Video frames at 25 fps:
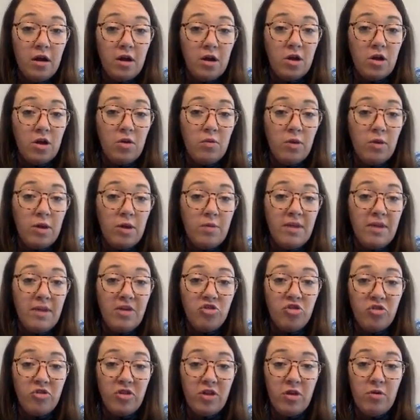you want to make
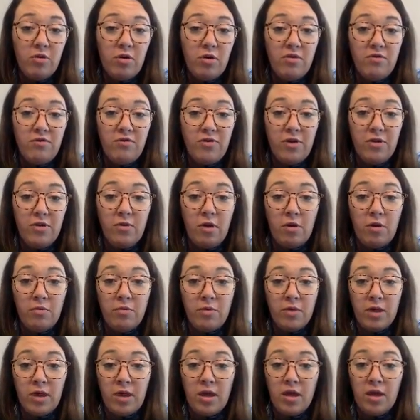sure that you're on view
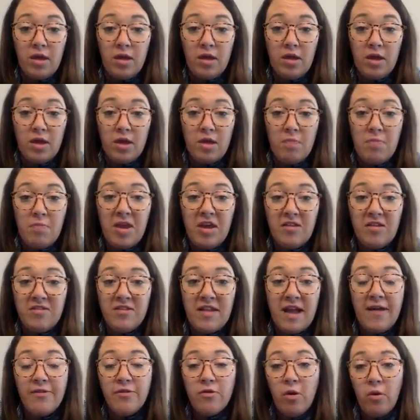only, because
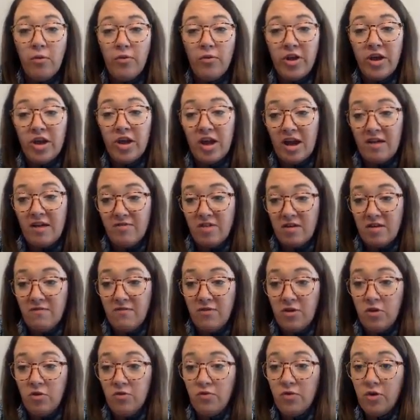now they're only going to have that
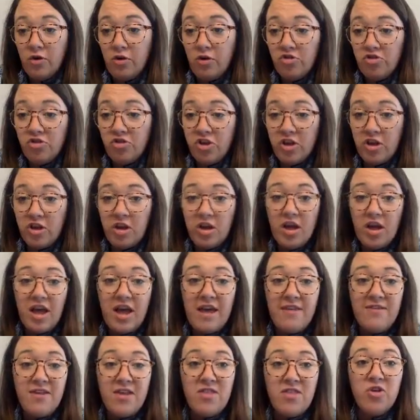view version,
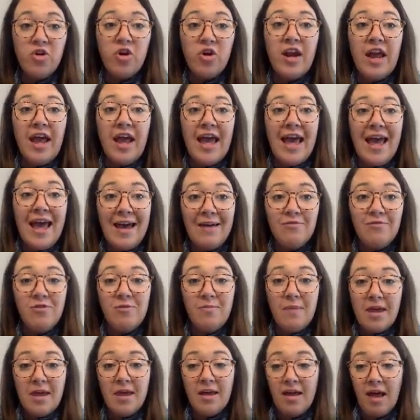and then they're going to have to
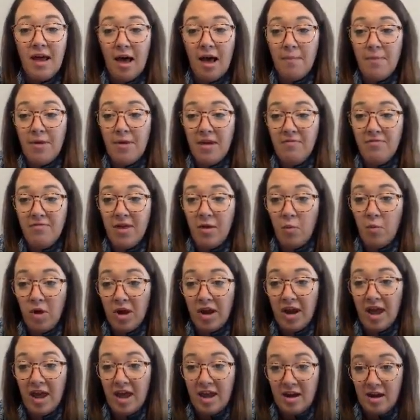make a copy if they
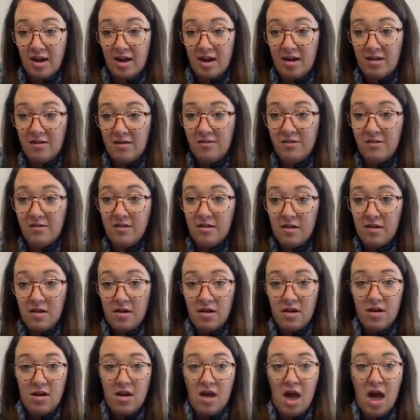want to edit it.
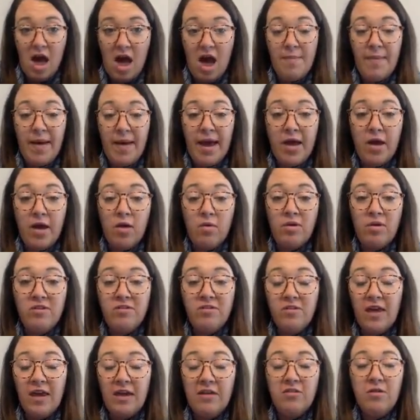I
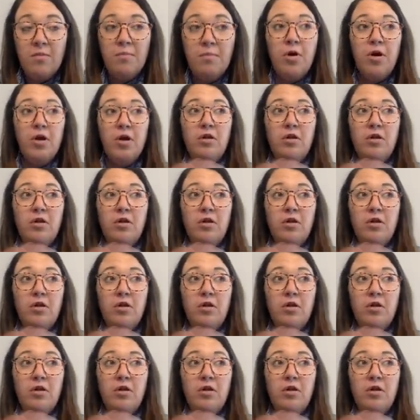always like to put